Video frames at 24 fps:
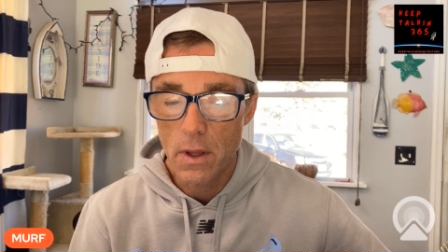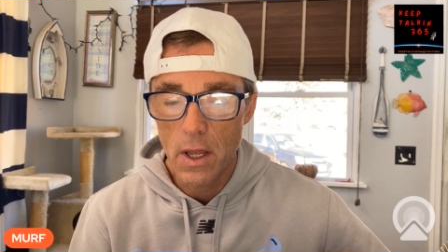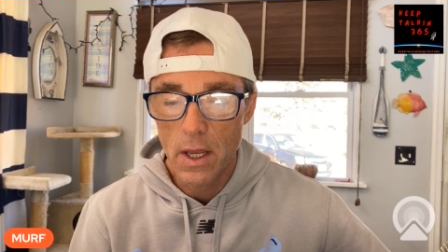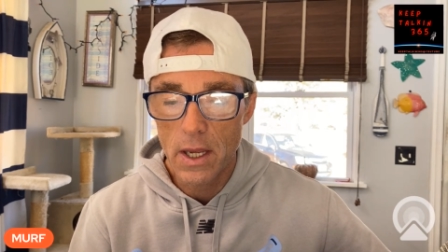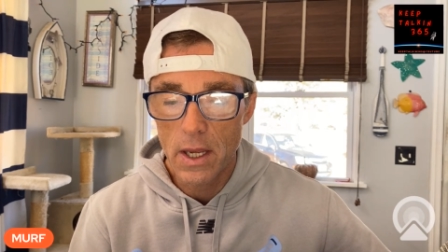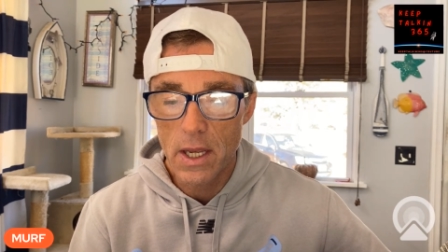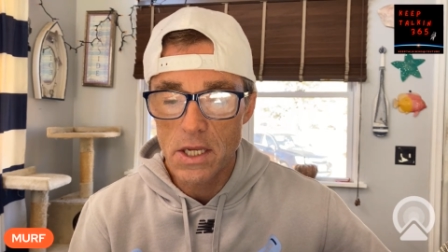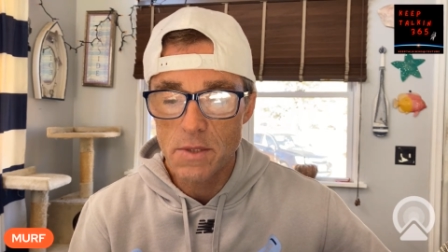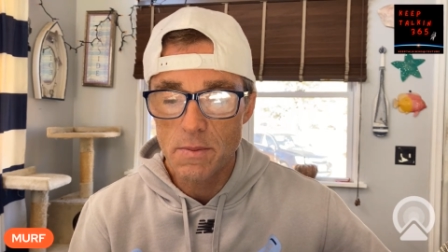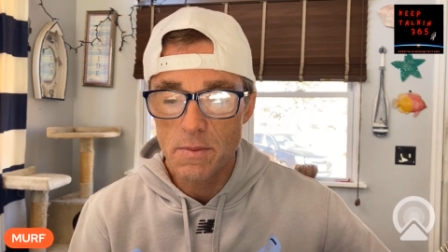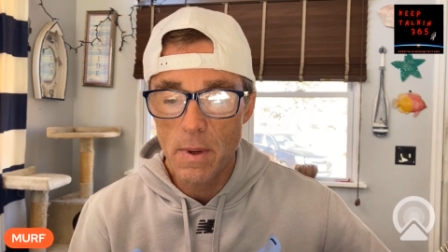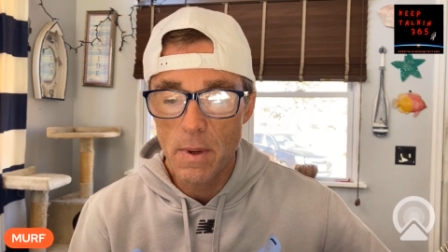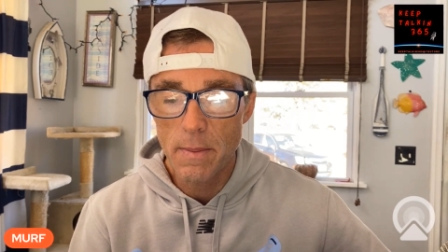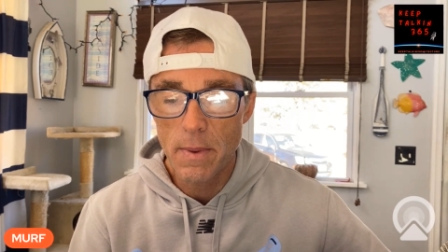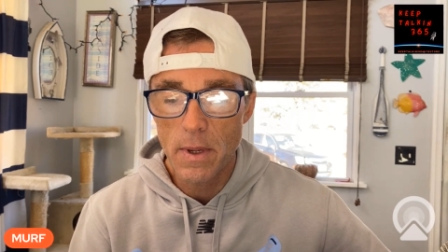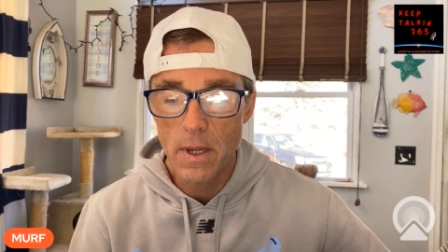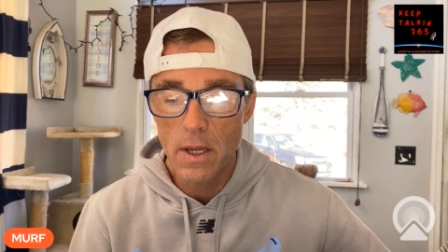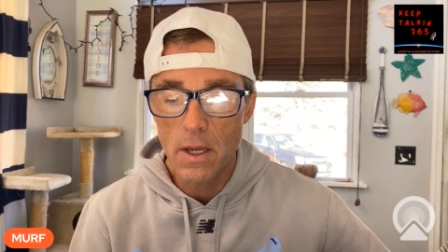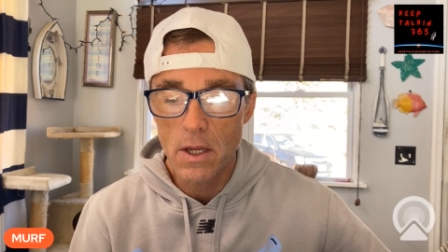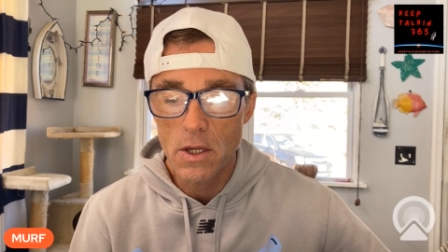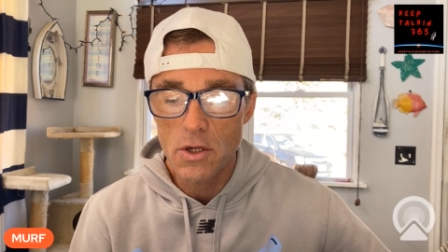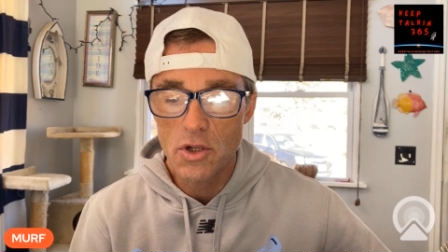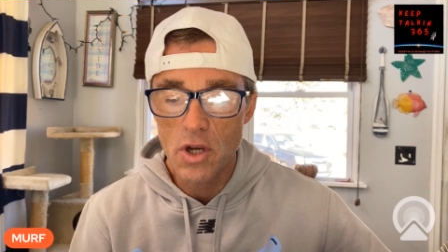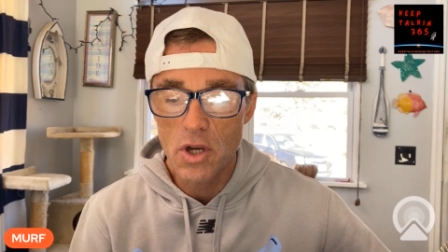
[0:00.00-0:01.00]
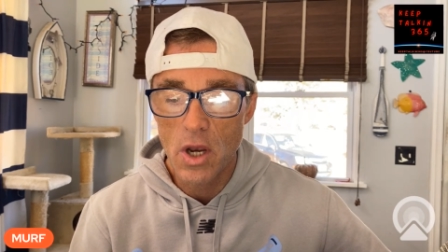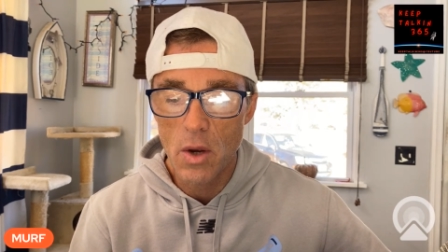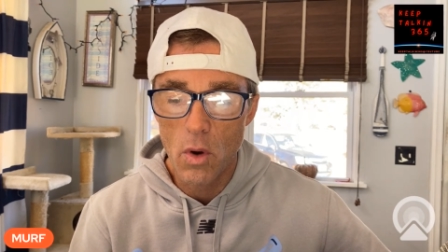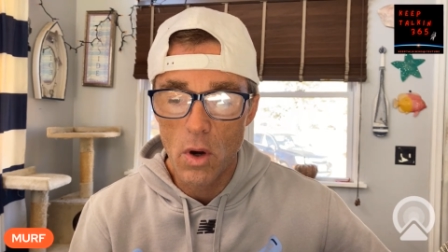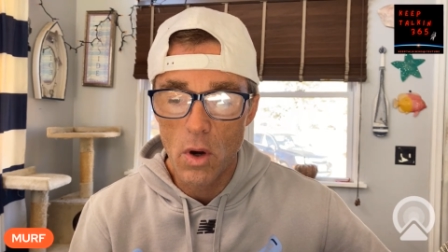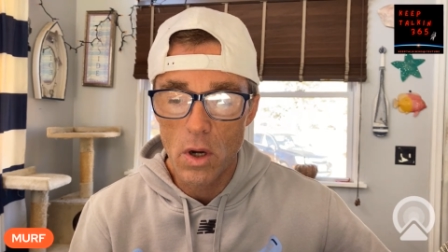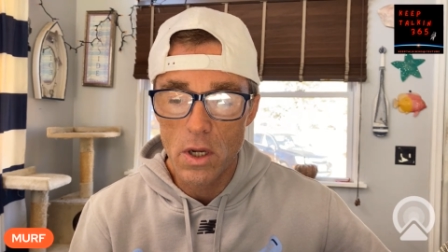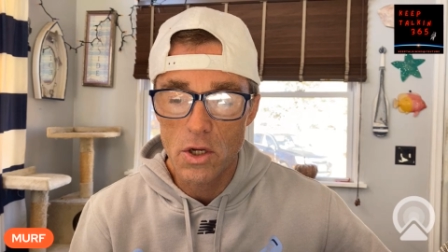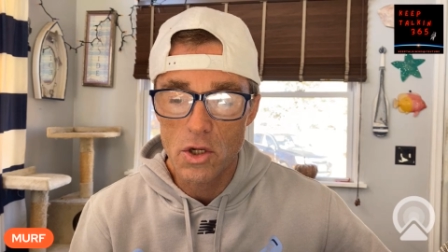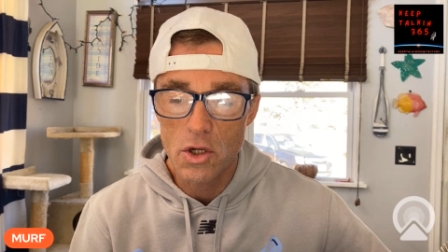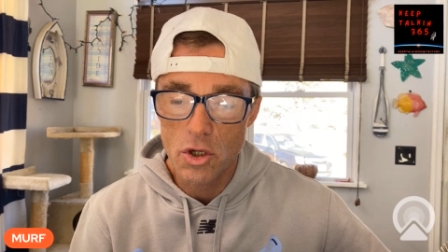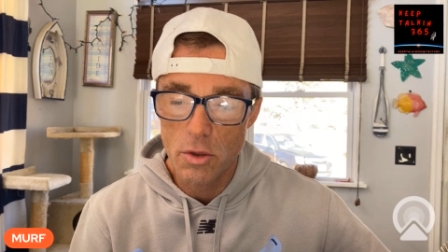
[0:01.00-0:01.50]
I guess maybe
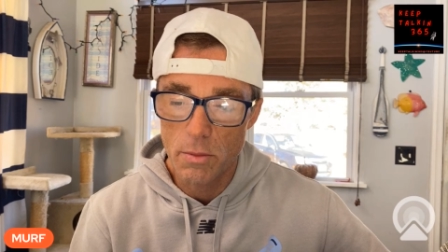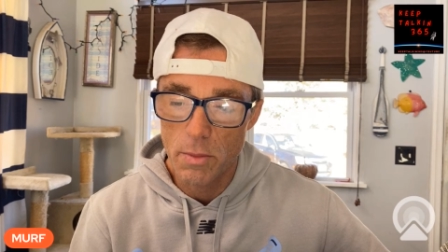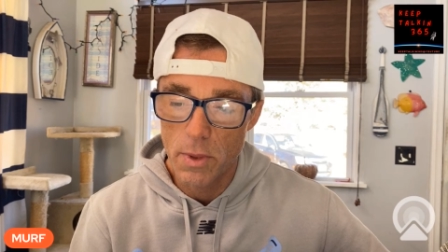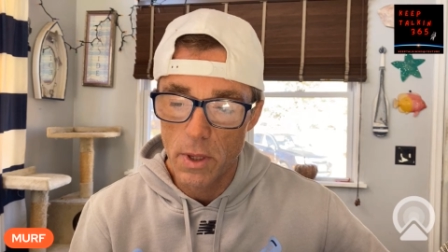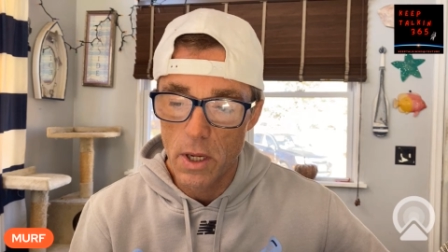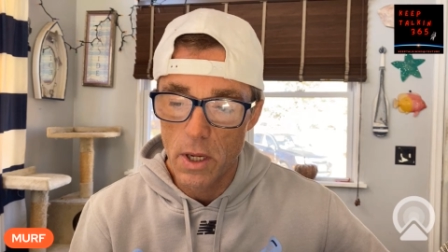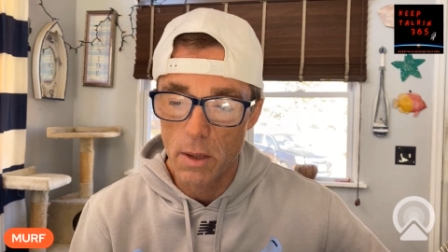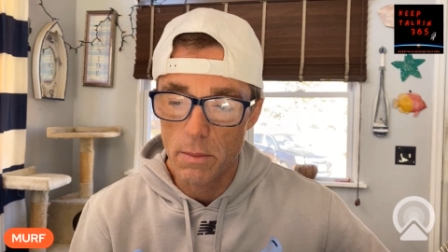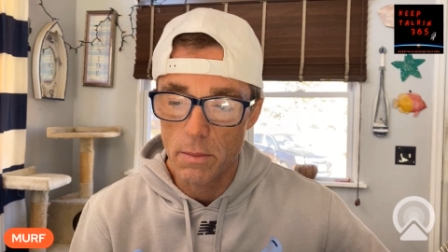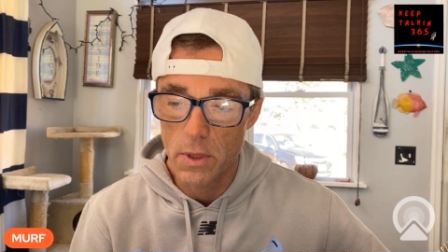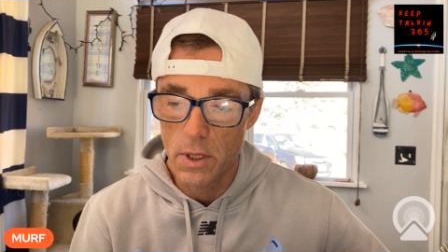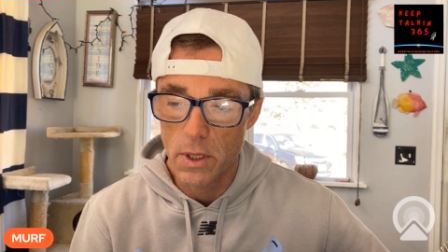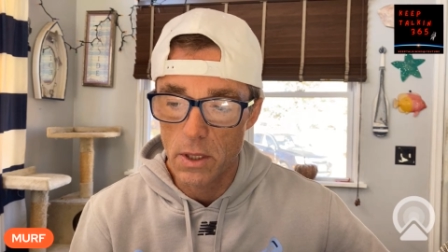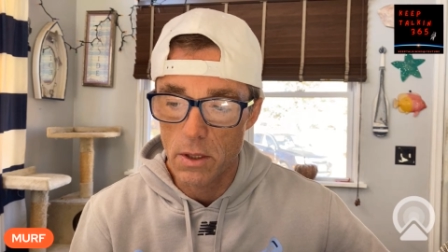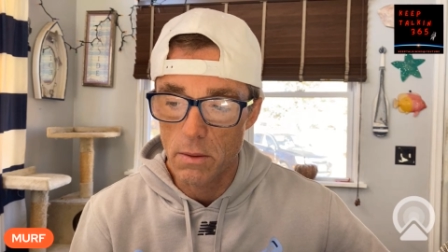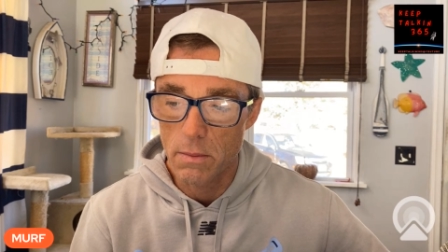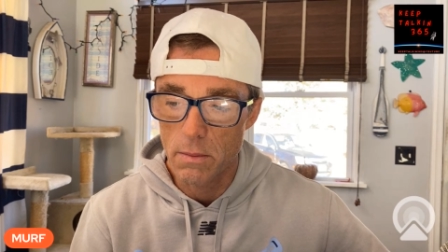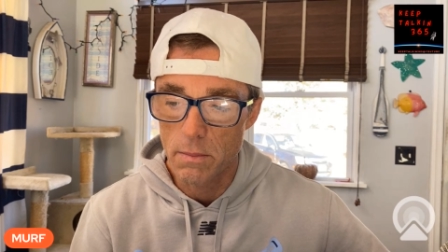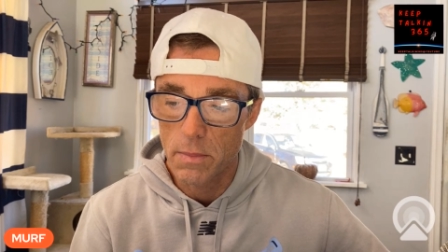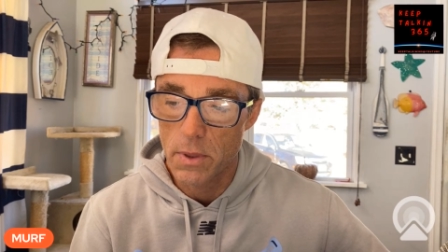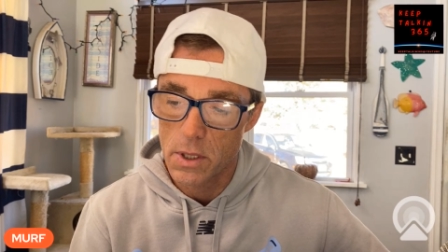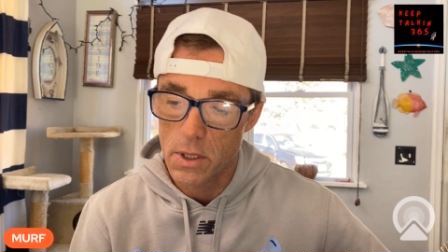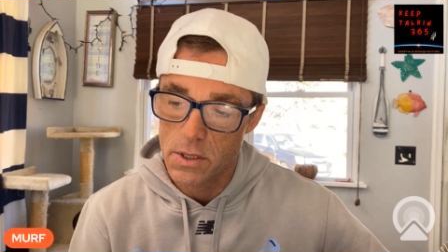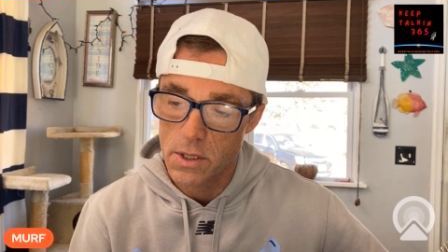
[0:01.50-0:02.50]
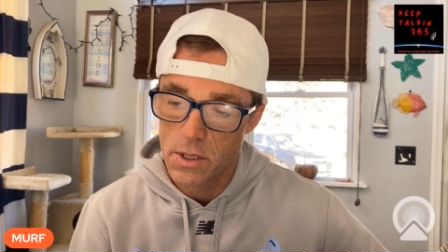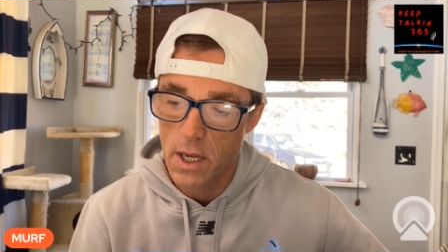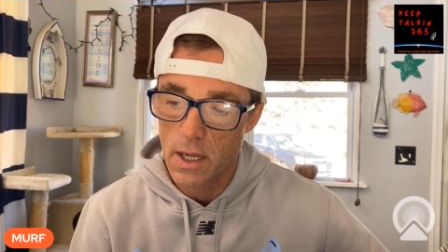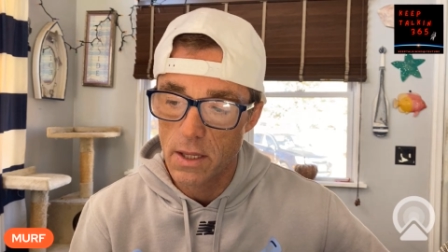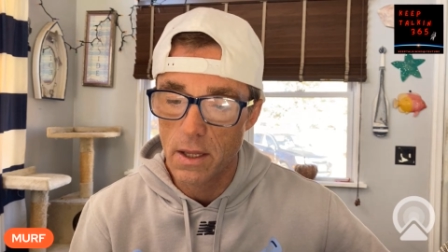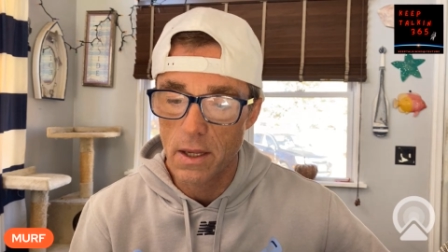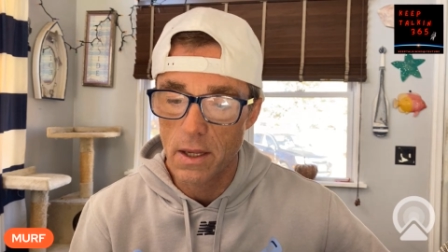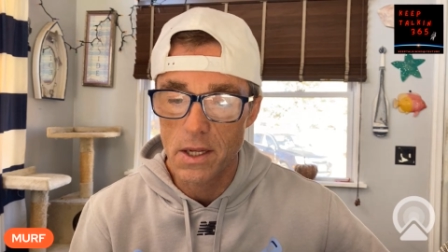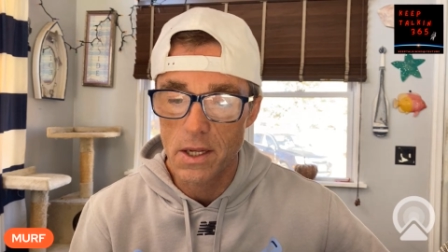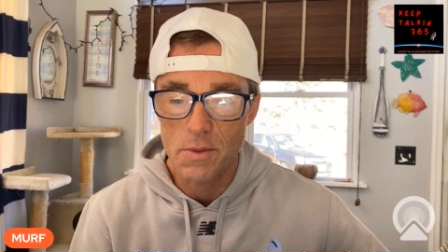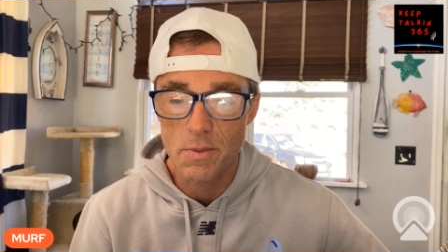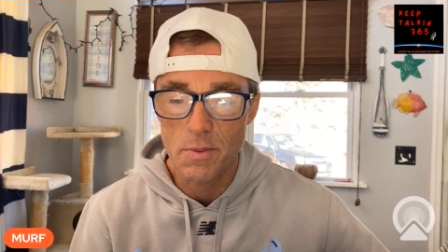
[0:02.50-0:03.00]
jaywalking should become legal because I
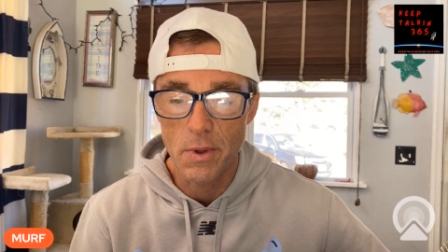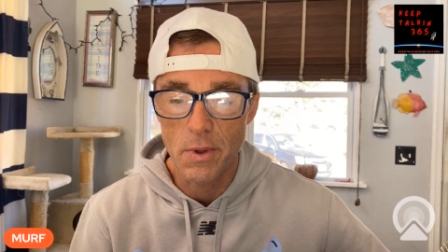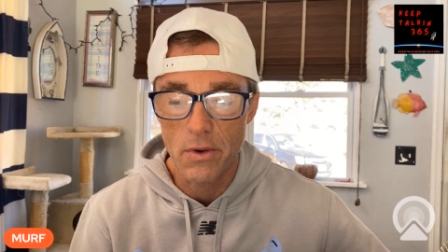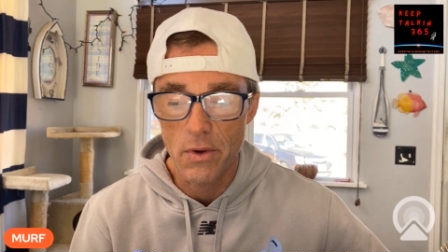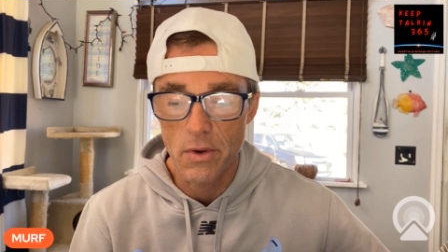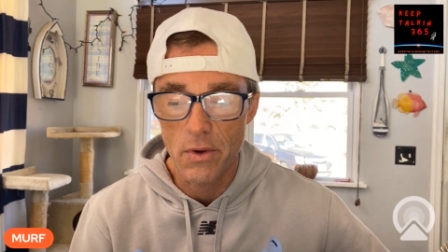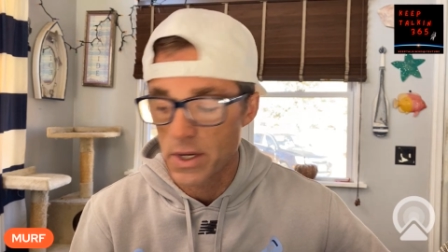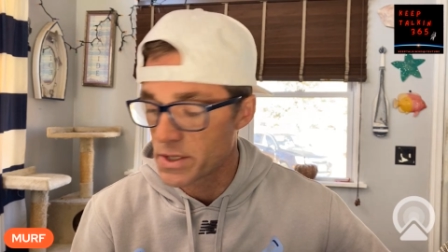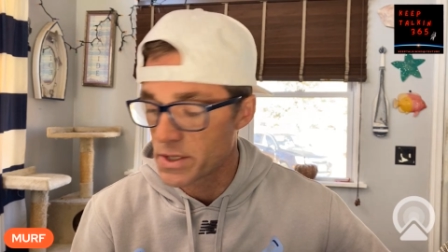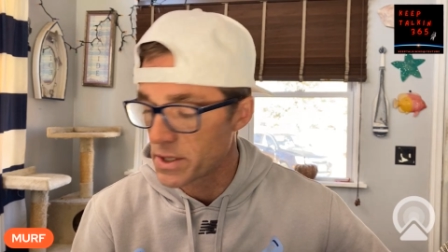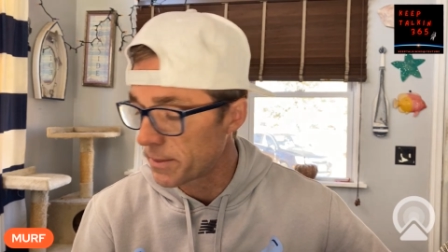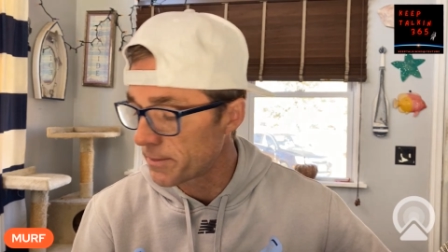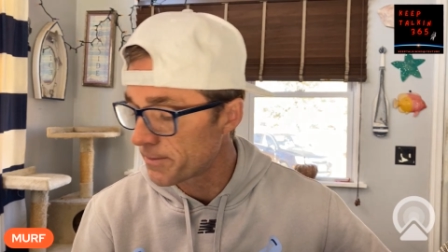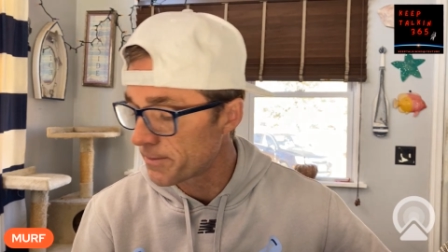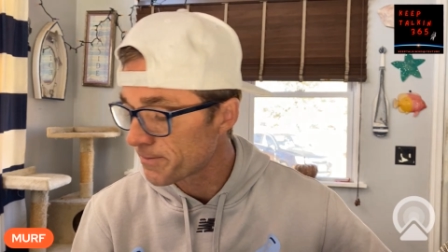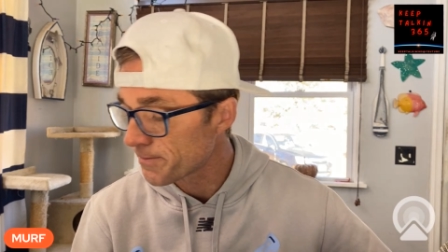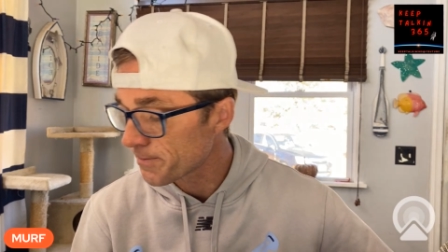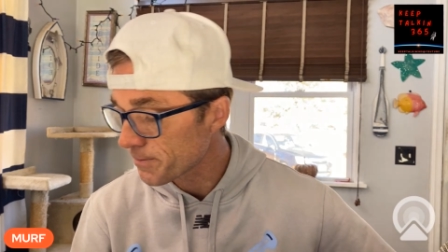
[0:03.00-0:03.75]
think it's pretty crazy.